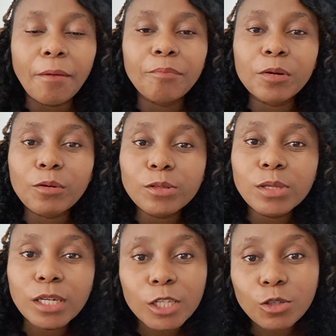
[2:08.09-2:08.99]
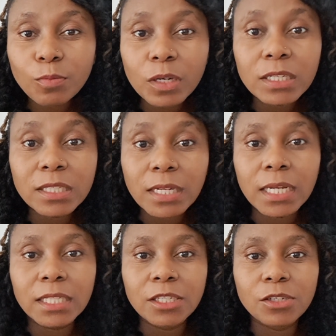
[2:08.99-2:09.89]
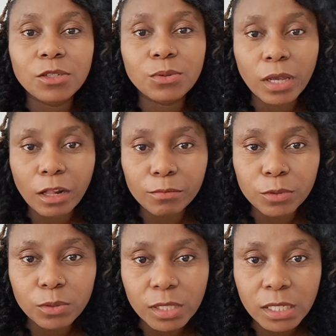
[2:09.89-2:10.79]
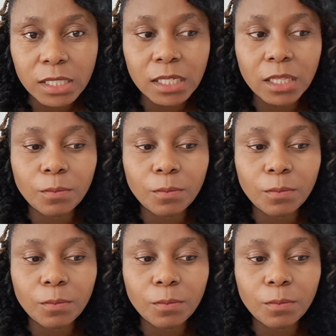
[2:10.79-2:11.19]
But also you need to put in strategies to help you succeed.